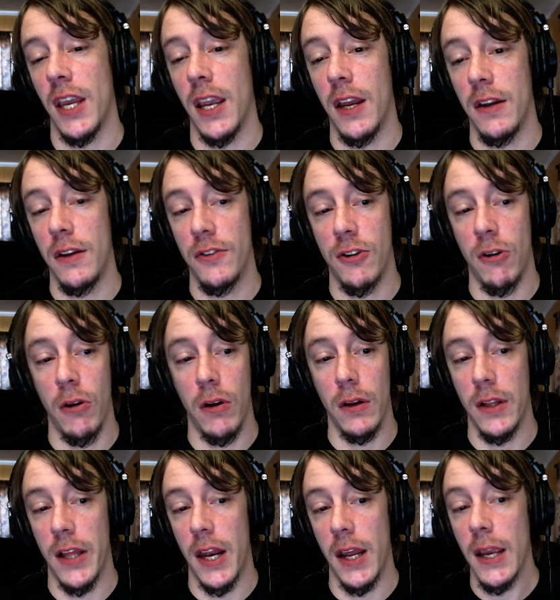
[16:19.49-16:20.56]
and in
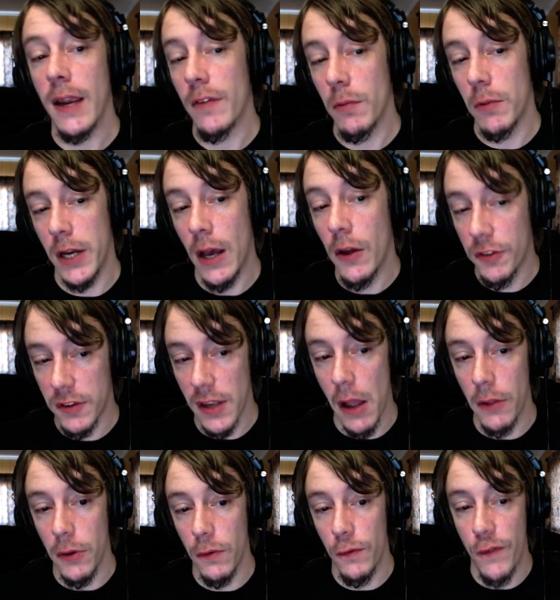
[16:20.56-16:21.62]
turn letting everyone else
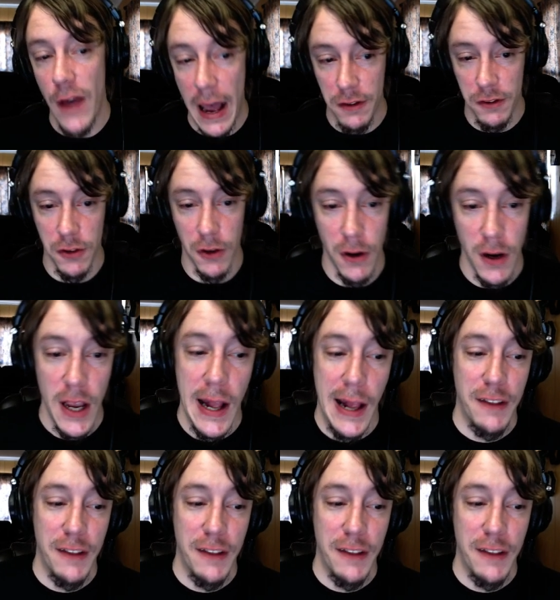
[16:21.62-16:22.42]
download faster.